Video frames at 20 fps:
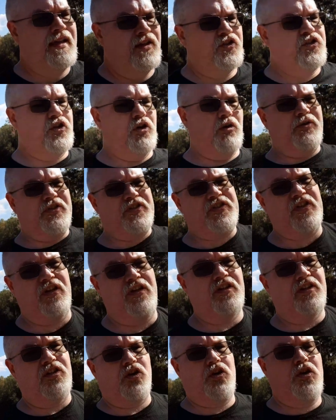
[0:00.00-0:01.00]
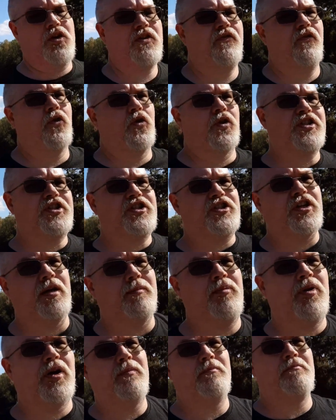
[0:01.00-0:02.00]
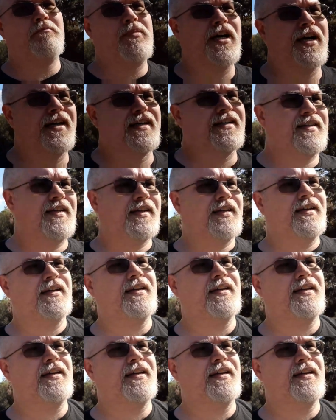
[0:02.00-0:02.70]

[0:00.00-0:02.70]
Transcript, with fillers: Sure, it was set on an Earth Force ship, but